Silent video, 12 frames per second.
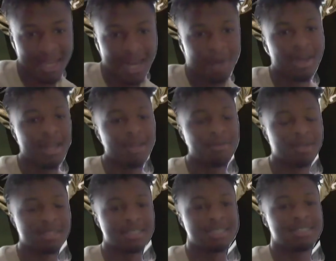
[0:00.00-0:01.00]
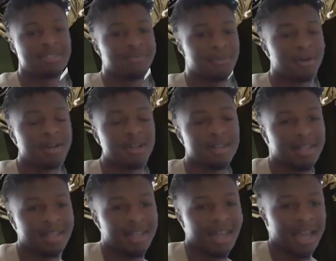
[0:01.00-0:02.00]
I weighed 164,
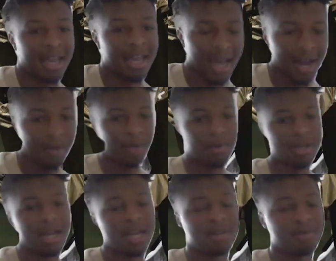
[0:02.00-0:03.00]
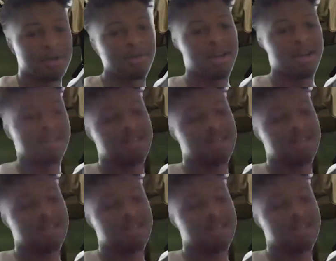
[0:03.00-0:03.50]
and now I weigh 191 right now.